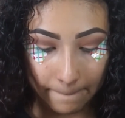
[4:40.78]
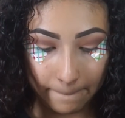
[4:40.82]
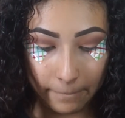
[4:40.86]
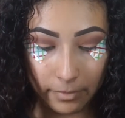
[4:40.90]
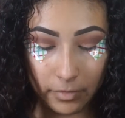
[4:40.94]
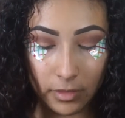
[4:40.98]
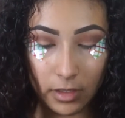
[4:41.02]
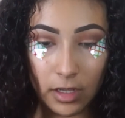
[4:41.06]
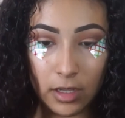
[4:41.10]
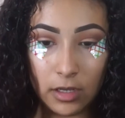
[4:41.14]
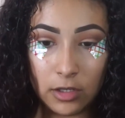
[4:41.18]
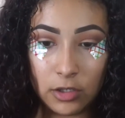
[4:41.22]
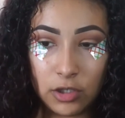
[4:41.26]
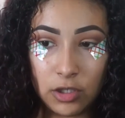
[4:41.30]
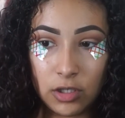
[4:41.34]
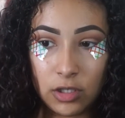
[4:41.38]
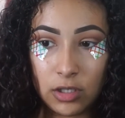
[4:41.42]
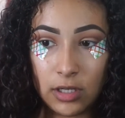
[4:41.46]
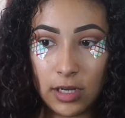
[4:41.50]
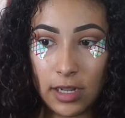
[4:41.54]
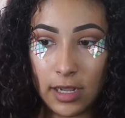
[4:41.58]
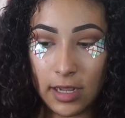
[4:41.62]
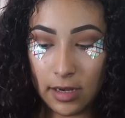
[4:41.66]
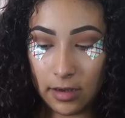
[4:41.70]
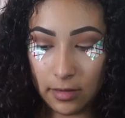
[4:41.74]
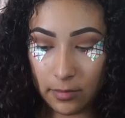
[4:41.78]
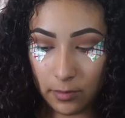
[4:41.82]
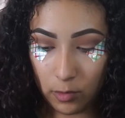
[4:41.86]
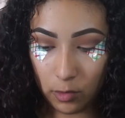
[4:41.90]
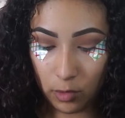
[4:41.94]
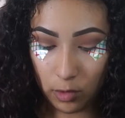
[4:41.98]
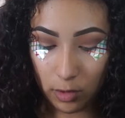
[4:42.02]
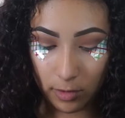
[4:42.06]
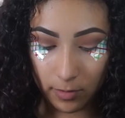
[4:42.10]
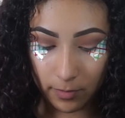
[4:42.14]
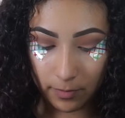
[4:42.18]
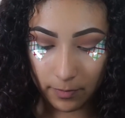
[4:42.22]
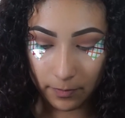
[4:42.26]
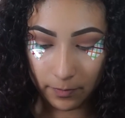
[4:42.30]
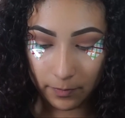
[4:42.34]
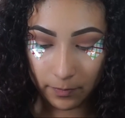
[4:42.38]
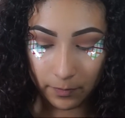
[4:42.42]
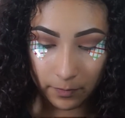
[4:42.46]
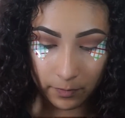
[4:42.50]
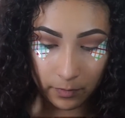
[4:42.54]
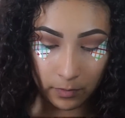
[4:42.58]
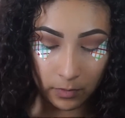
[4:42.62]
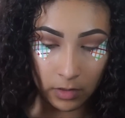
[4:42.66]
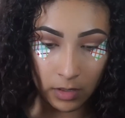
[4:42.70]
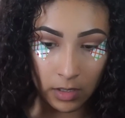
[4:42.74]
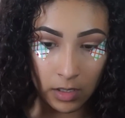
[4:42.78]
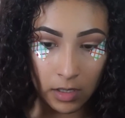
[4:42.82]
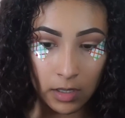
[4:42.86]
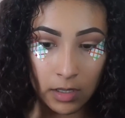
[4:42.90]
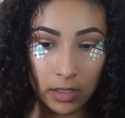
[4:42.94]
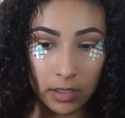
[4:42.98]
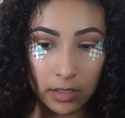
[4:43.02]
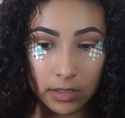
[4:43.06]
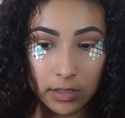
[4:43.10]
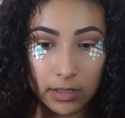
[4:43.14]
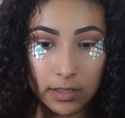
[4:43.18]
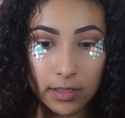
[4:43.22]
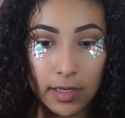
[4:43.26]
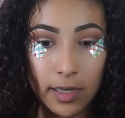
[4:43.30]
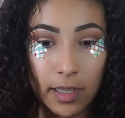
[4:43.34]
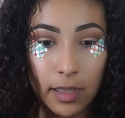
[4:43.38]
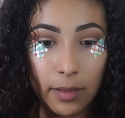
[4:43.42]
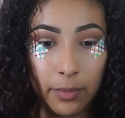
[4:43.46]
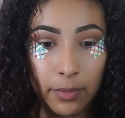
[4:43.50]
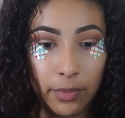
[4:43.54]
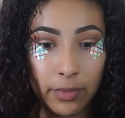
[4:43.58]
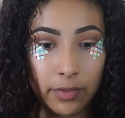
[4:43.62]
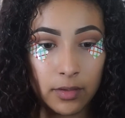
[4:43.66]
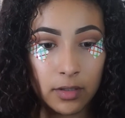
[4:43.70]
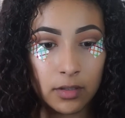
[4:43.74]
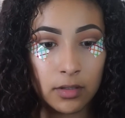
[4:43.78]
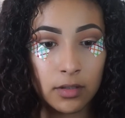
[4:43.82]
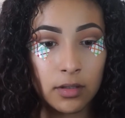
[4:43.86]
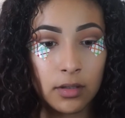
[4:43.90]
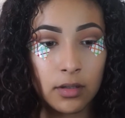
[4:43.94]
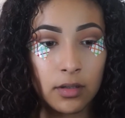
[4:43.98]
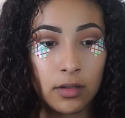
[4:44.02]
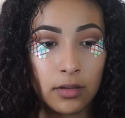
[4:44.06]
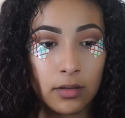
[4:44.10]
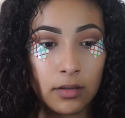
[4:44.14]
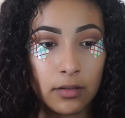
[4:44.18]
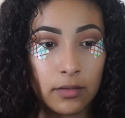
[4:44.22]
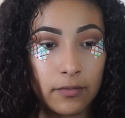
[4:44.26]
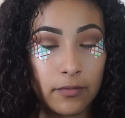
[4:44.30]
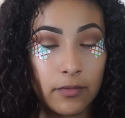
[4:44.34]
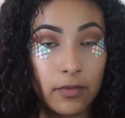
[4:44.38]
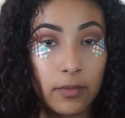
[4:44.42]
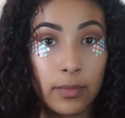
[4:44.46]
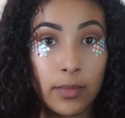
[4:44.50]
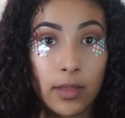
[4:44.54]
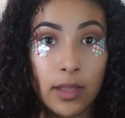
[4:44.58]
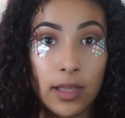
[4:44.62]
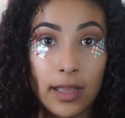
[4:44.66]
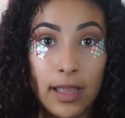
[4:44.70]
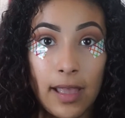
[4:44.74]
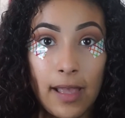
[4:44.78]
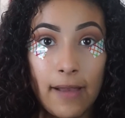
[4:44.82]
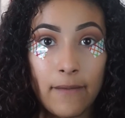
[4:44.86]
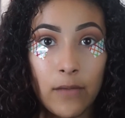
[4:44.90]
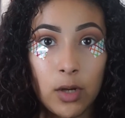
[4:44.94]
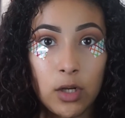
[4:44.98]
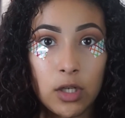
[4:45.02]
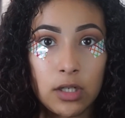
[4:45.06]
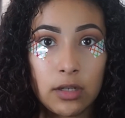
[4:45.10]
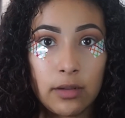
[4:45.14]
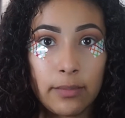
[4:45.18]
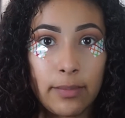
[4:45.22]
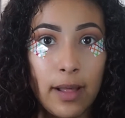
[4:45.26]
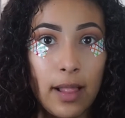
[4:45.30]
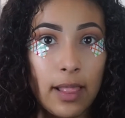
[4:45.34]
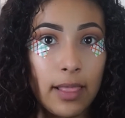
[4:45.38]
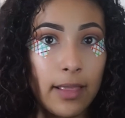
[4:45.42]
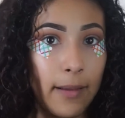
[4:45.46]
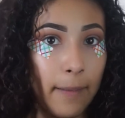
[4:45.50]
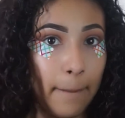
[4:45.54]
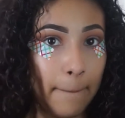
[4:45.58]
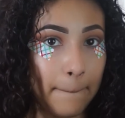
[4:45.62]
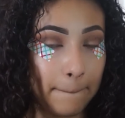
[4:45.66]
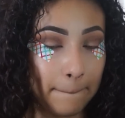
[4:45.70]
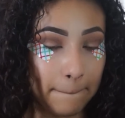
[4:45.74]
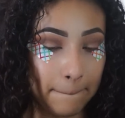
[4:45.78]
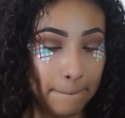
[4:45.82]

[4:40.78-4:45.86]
and just to add more depth from the Kat Von D palette,